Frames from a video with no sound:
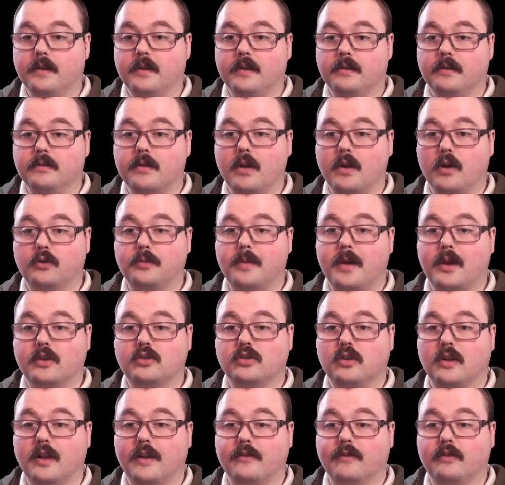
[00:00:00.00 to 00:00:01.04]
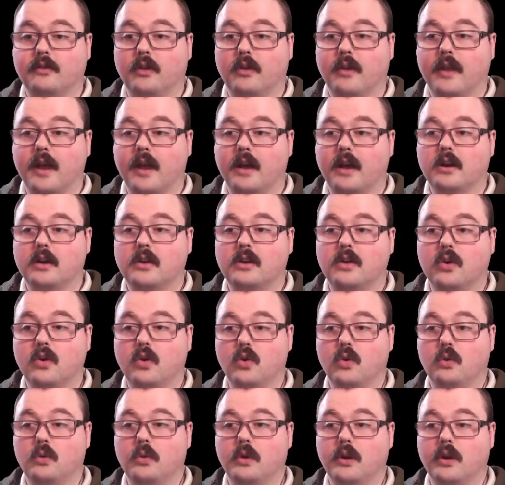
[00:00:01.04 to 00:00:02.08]
No special after all that.
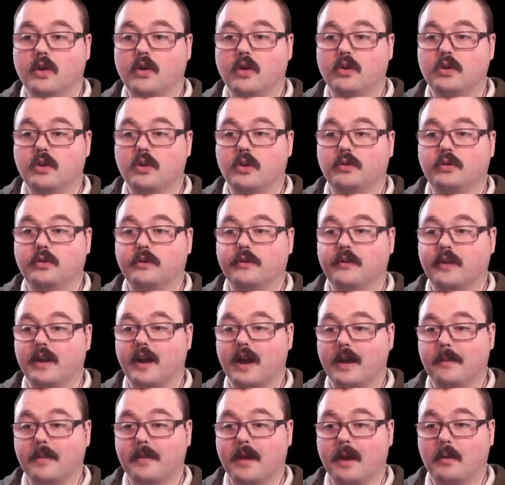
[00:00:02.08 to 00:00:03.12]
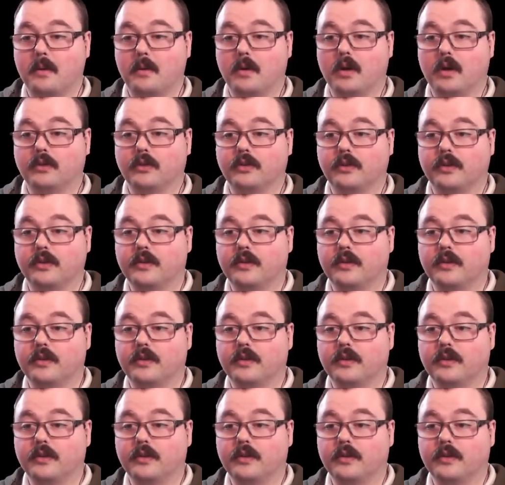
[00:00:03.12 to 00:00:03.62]
Cool, what a good use of time that was.